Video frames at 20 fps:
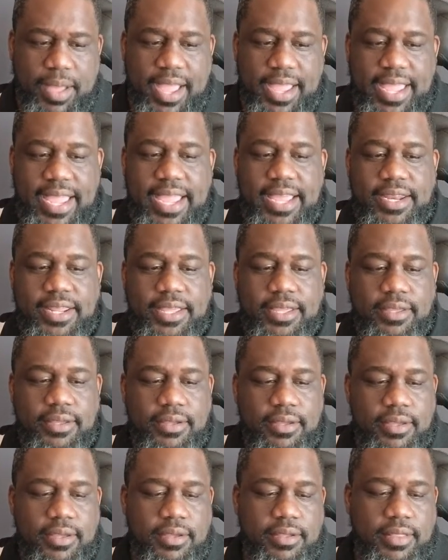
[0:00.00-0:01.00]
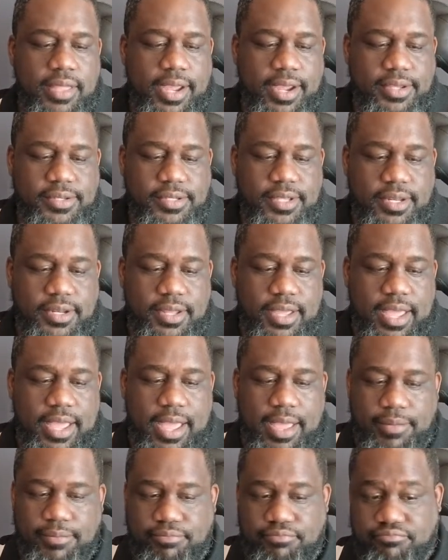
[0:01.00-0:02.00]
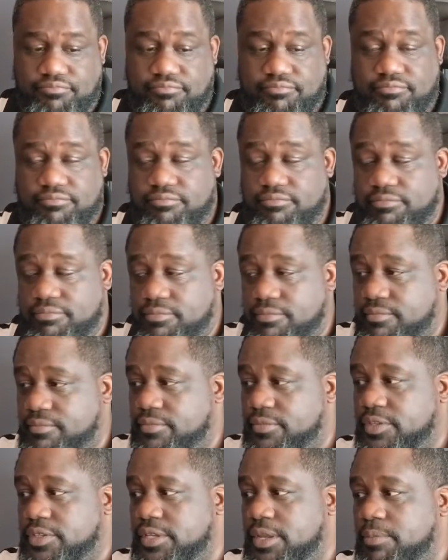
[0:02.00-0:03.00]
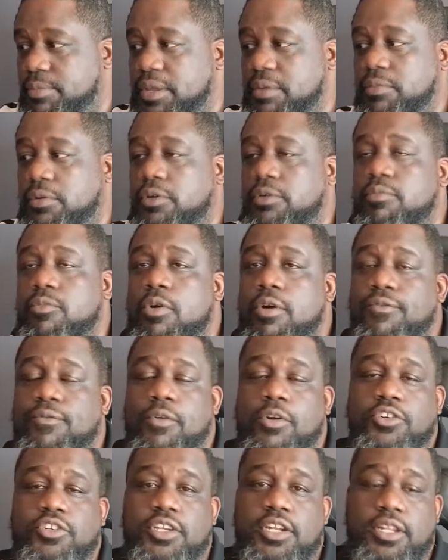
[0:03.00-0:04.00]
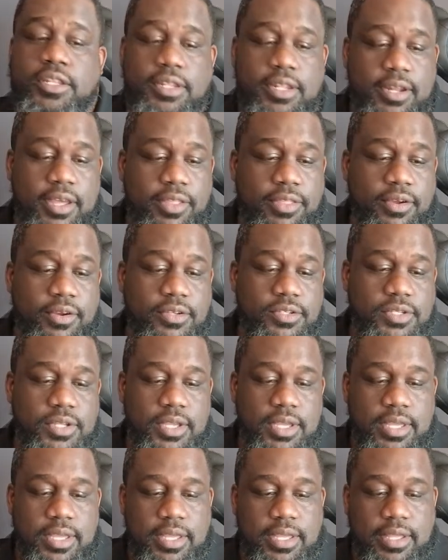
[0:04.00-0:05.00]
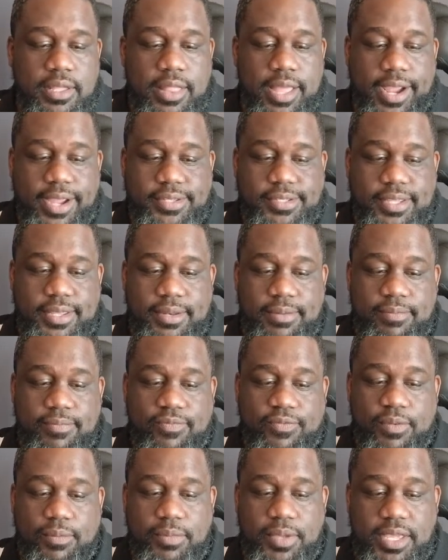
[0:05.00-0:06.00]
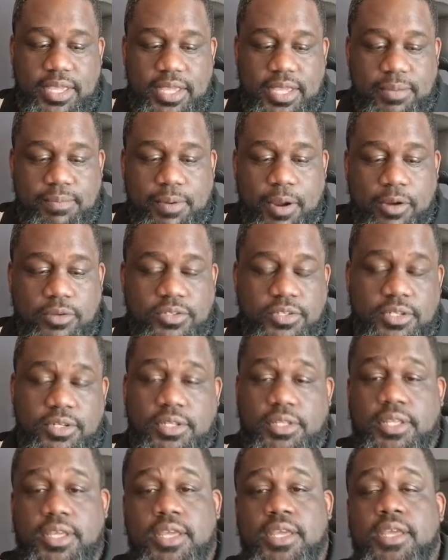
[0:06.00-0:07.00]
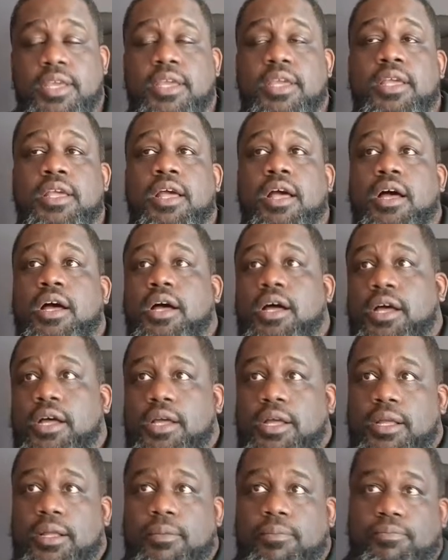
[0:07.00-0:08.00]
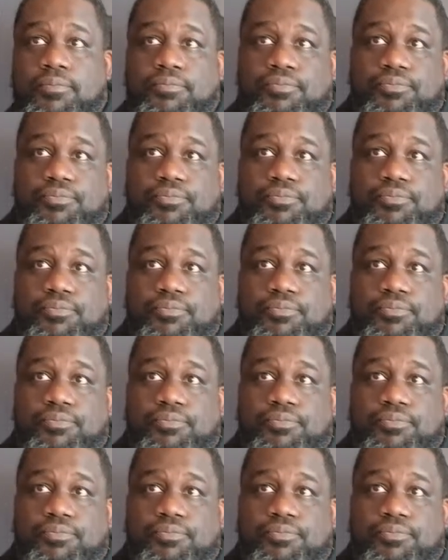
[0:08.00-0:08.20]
hating. Like I said, some people are more fortunate than others. Like I said, for me personally, um,